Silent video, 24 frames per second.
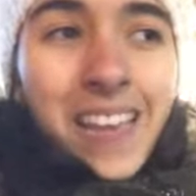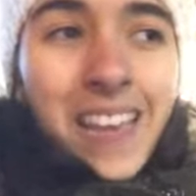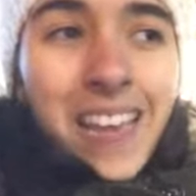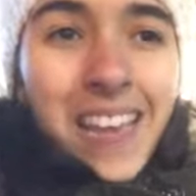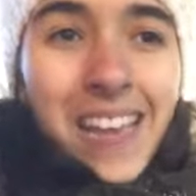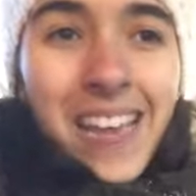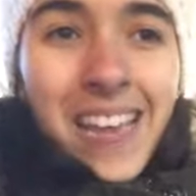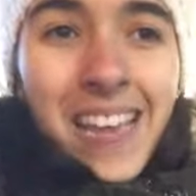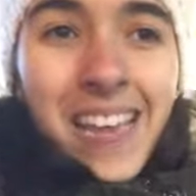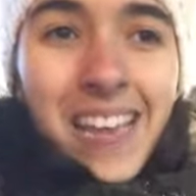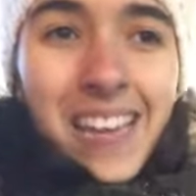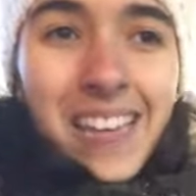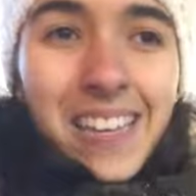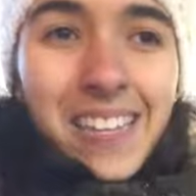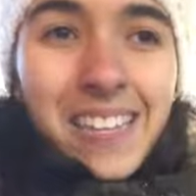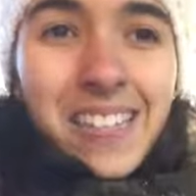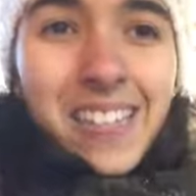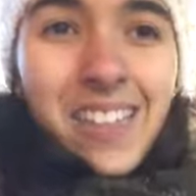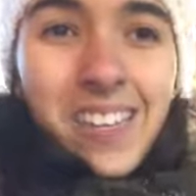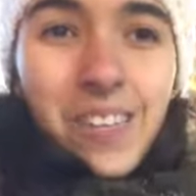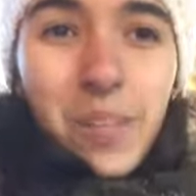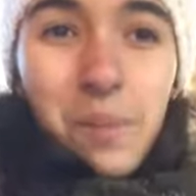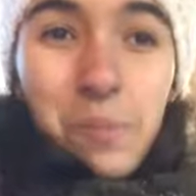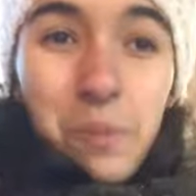And
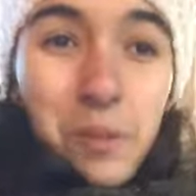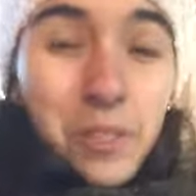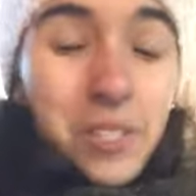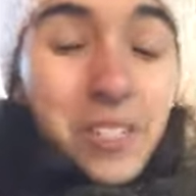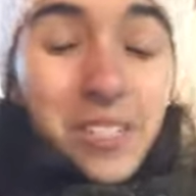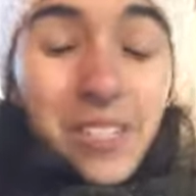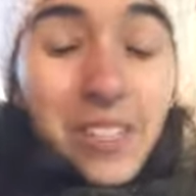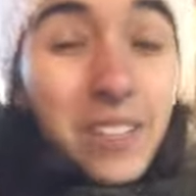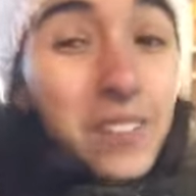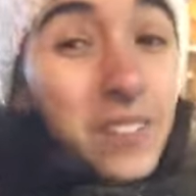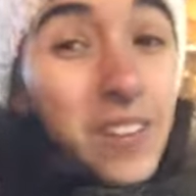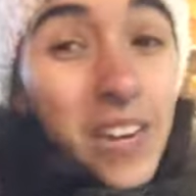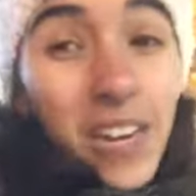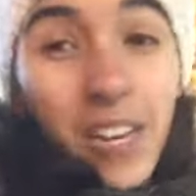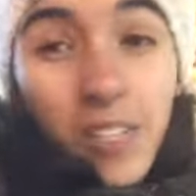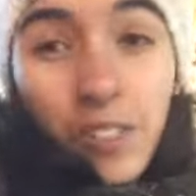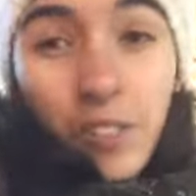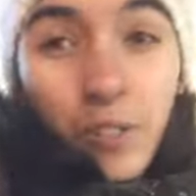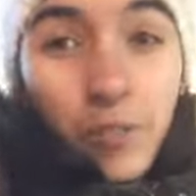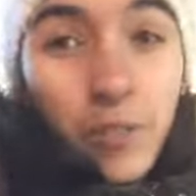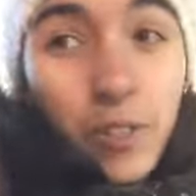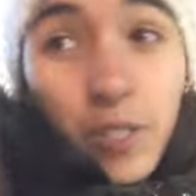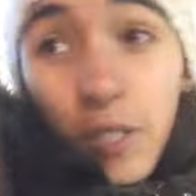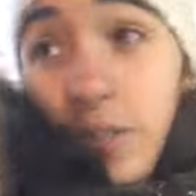the person didn't even
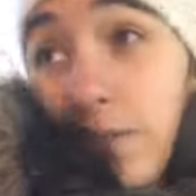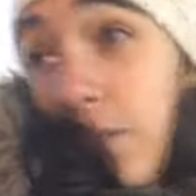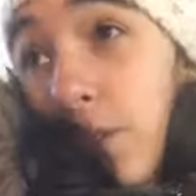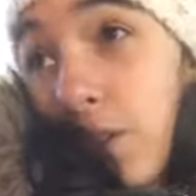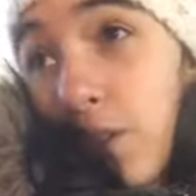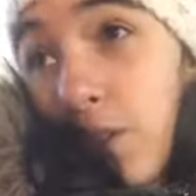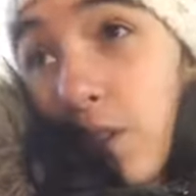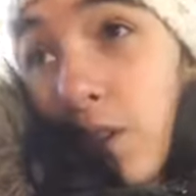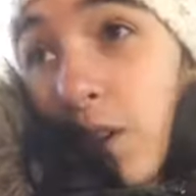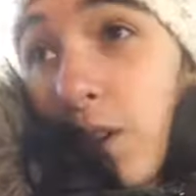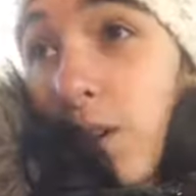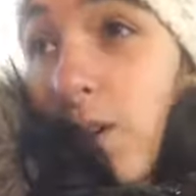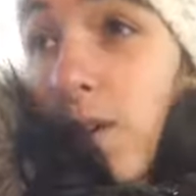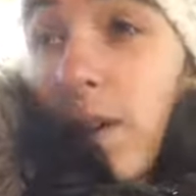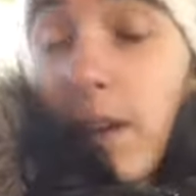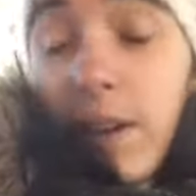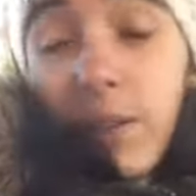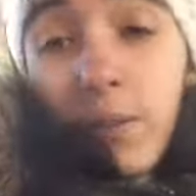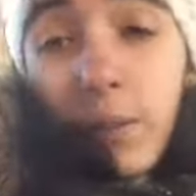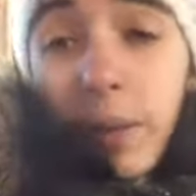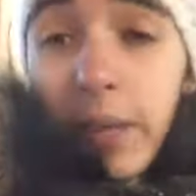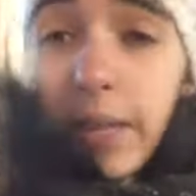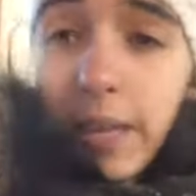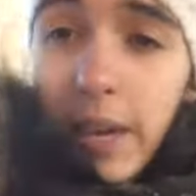answer, first of all, so I
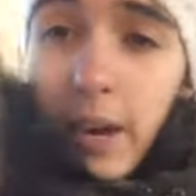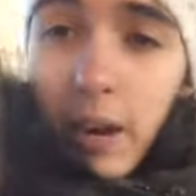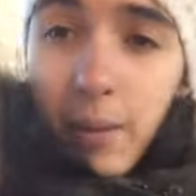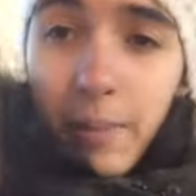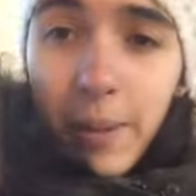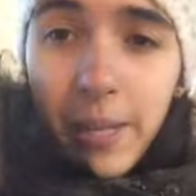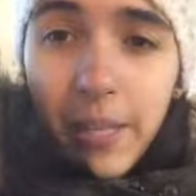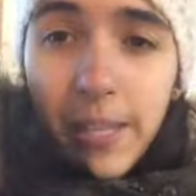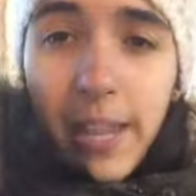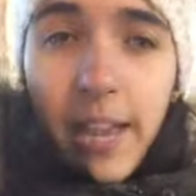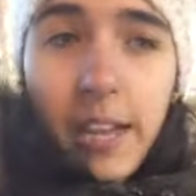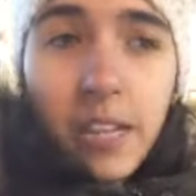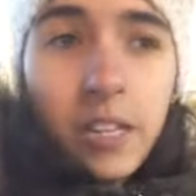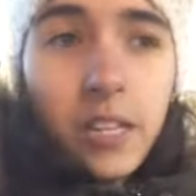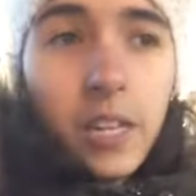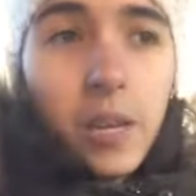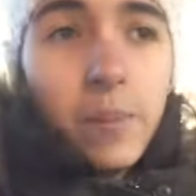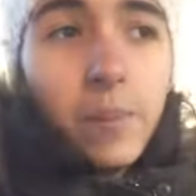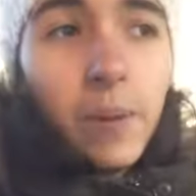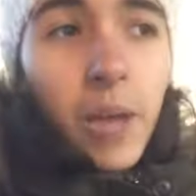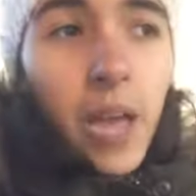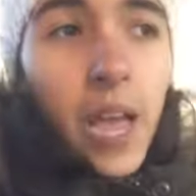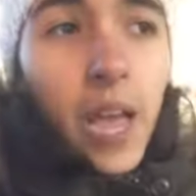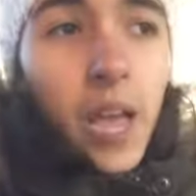don't really care about that clip.